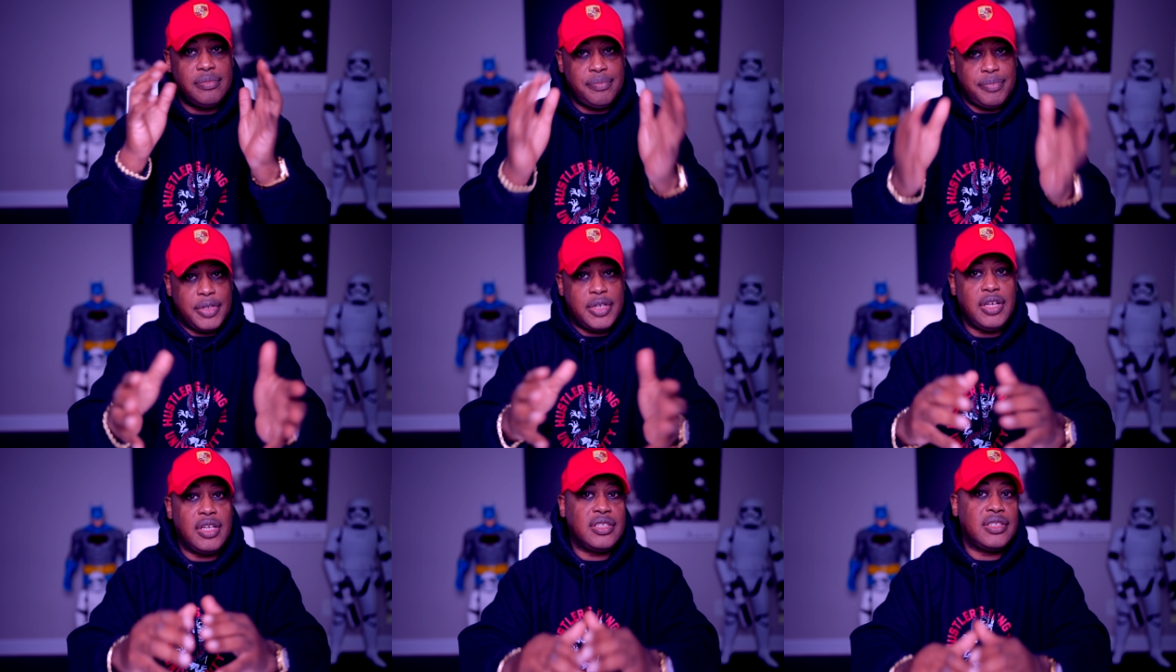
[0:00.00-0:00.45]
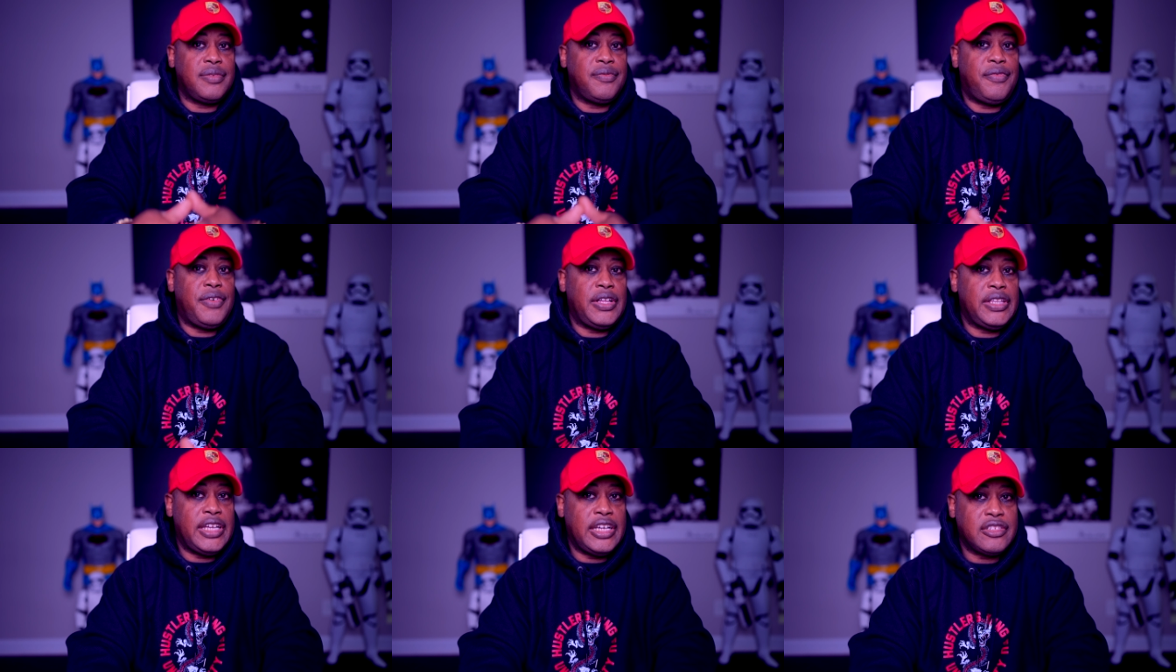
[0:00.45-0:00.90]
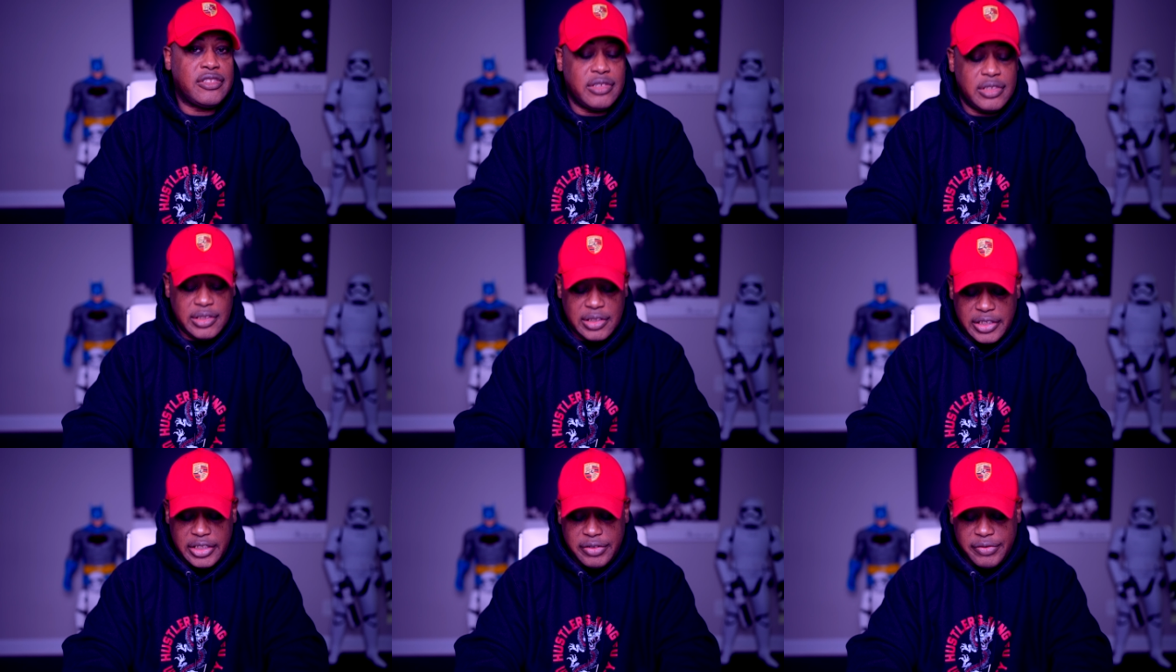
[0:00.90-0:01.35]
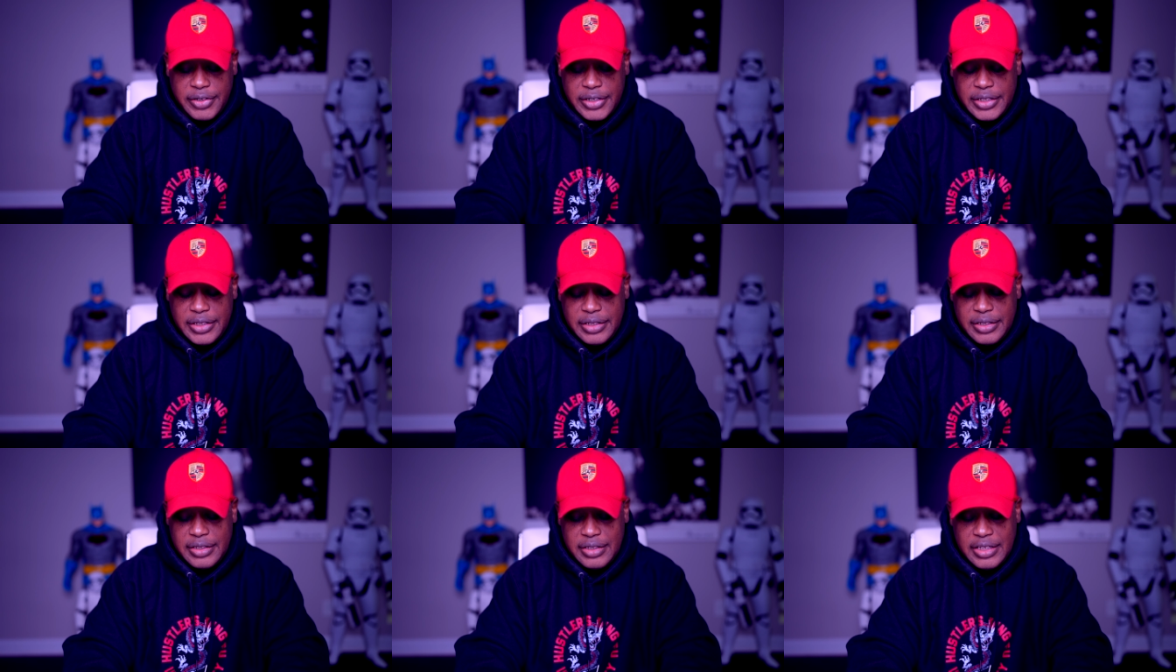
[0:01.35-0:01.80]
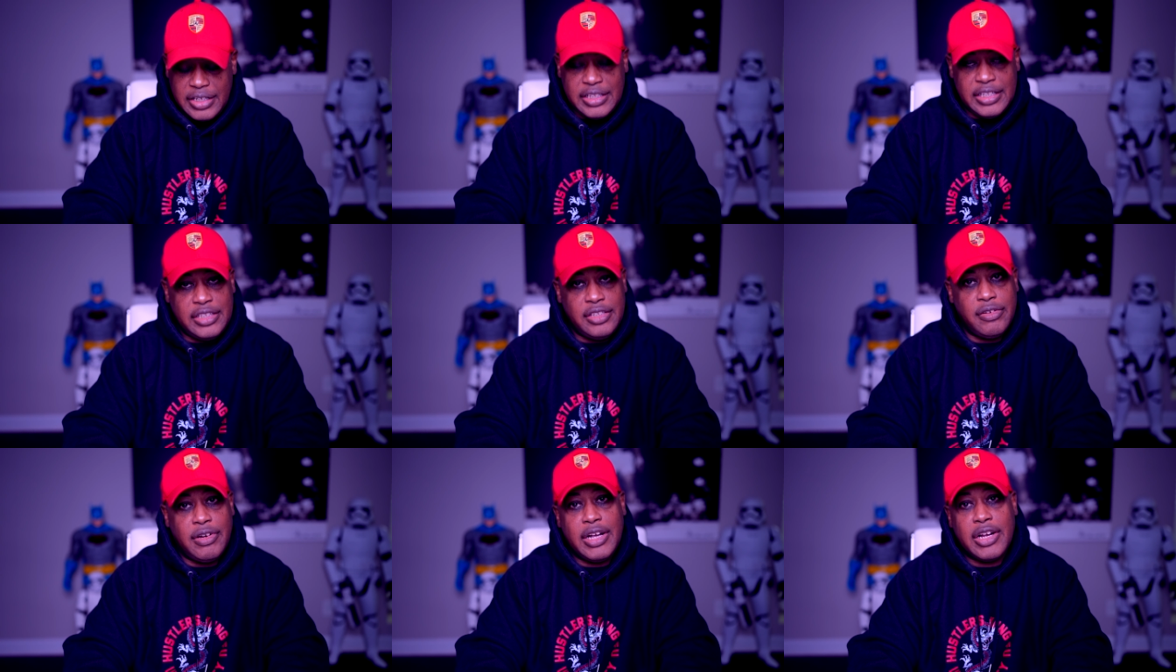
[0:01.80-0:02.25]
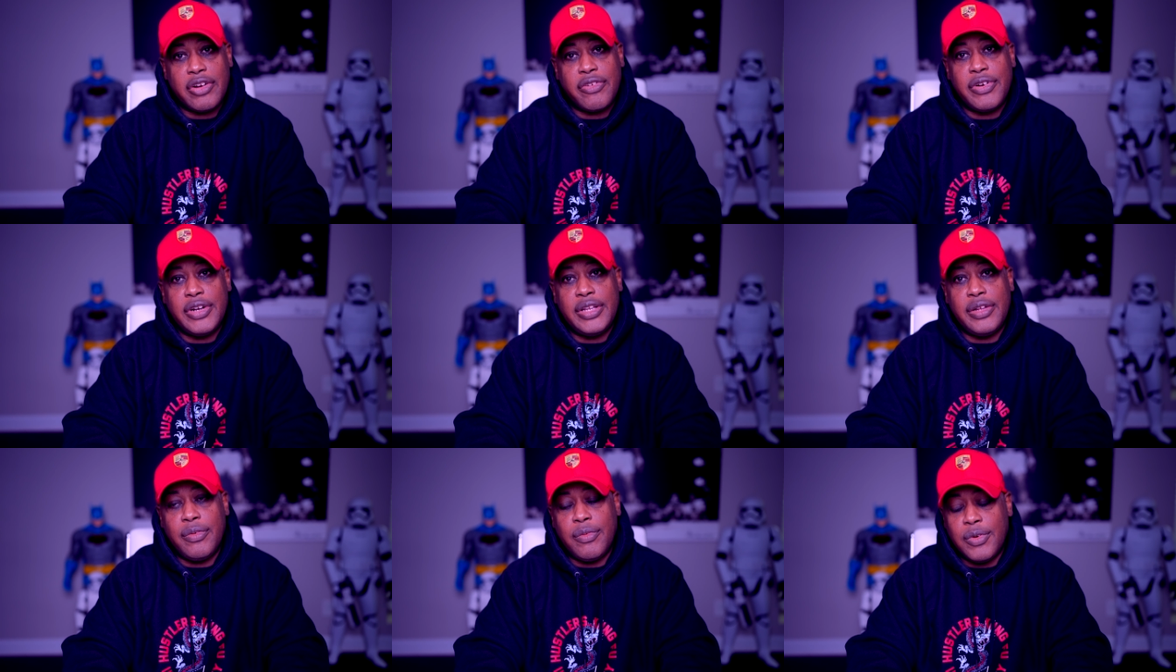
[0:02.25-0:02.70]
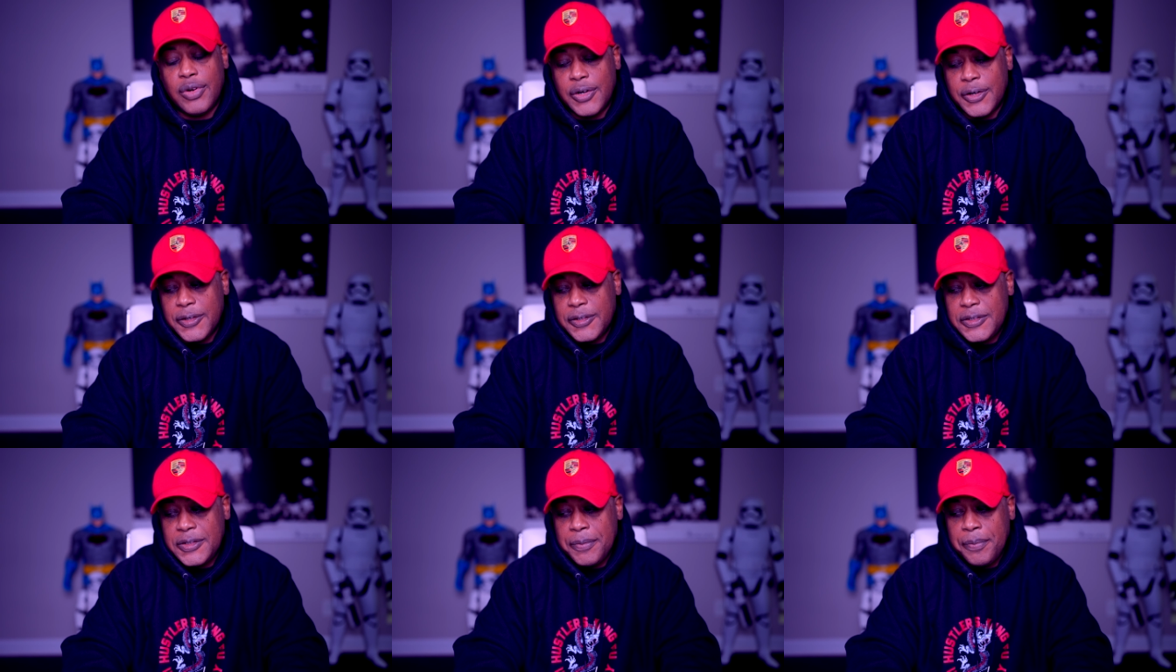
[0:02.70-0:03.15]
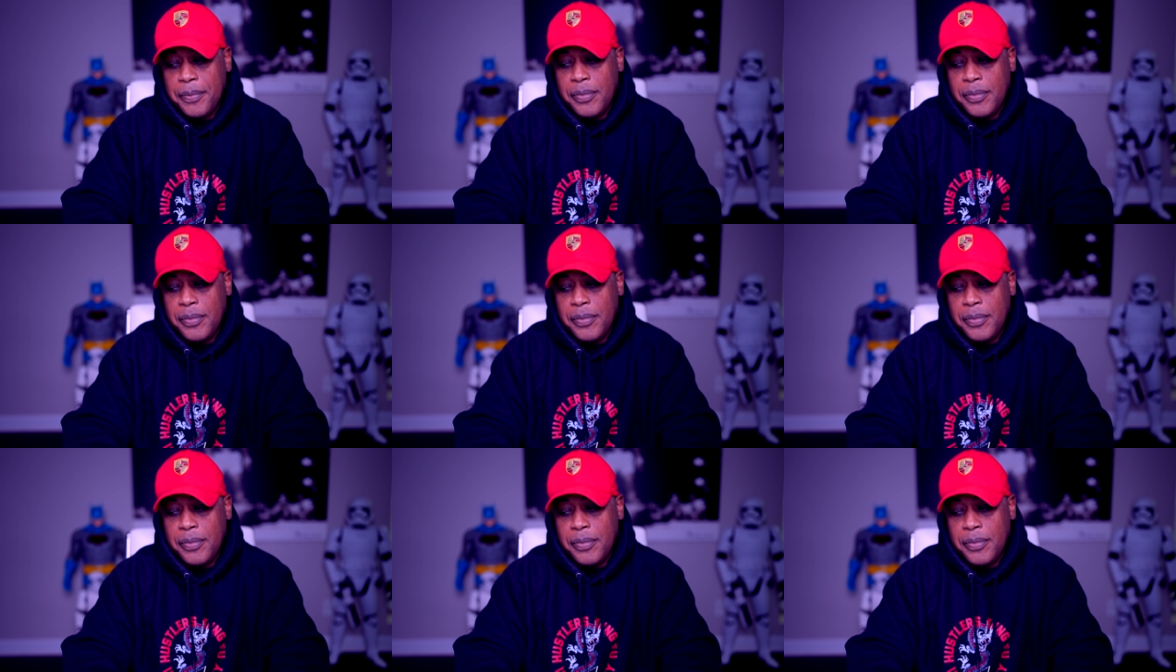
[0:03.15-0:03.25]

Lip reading: because I'm financially literate and I know how credit works,